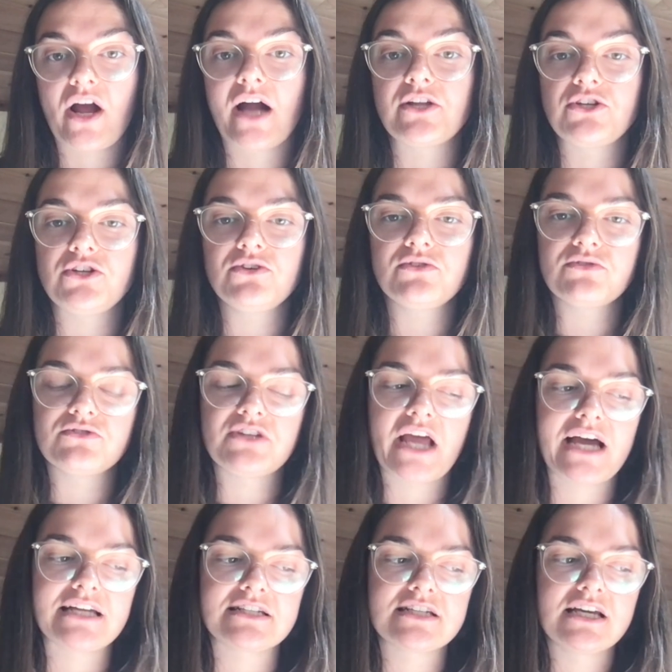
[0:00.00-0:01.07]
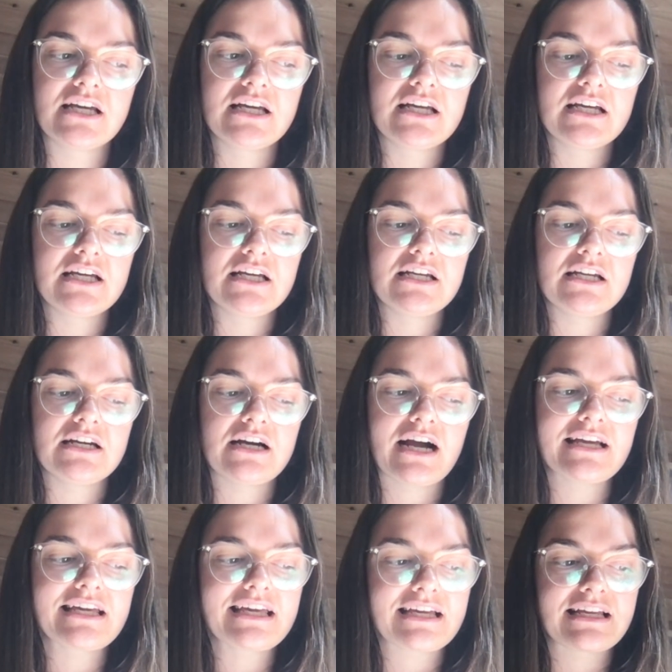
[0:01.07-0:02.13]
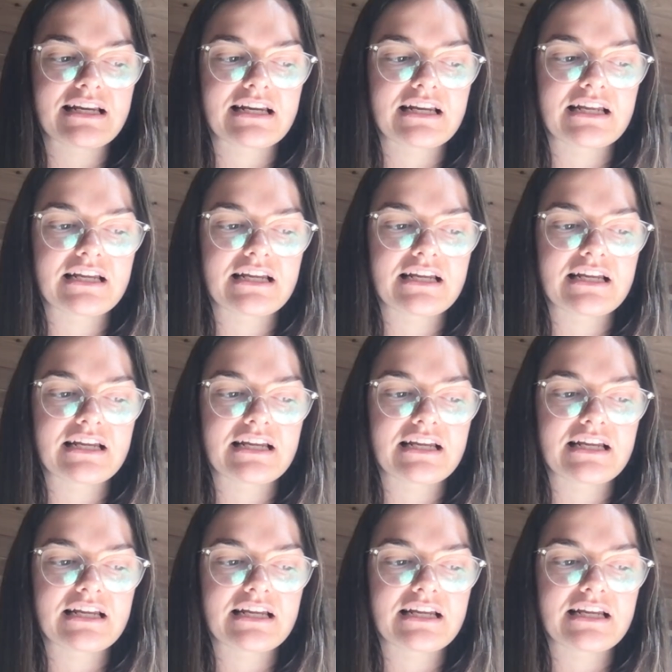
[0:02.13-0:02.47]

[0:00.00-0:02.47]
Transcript: I knew that I can